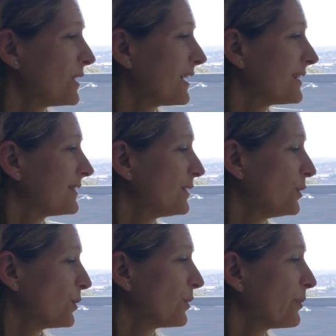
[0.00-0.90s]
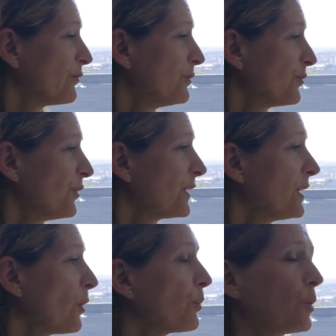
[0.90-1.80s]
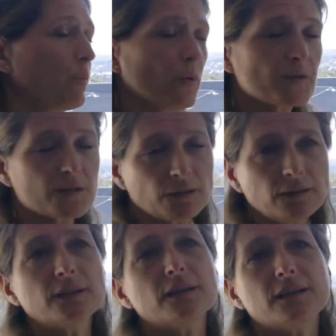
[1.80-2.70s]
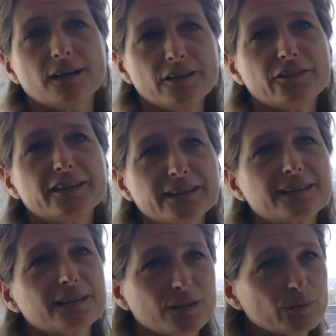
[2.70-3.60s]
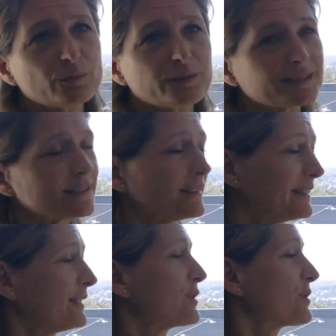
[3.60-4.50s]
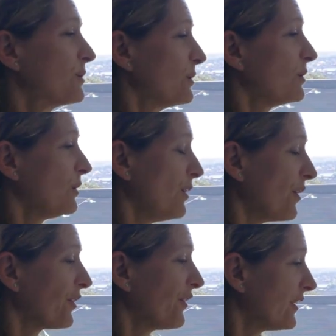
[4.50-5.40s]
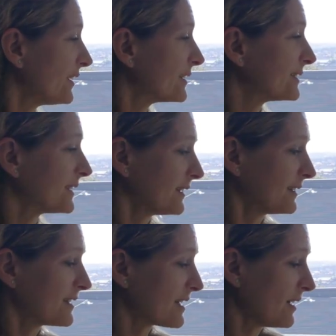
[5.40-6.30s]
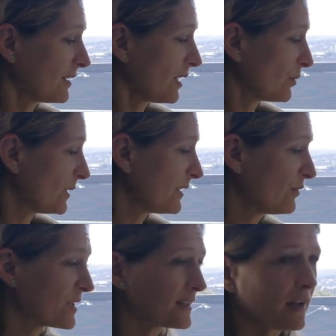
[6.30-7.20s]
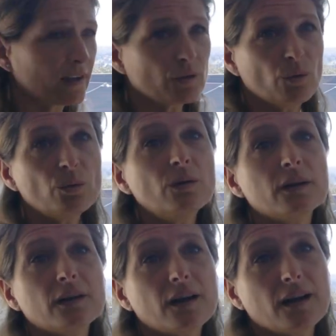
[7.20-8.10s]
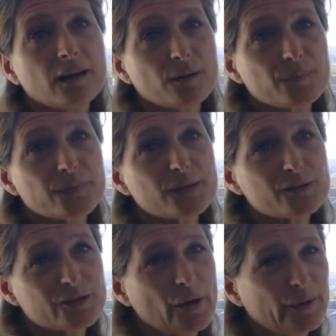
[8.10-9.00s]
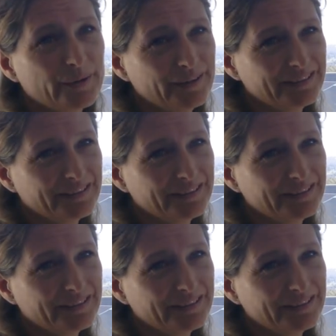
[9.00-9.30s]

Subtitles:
Well, you know, I'm a very humble person. I think we still need to learn things, and I will never say I know. So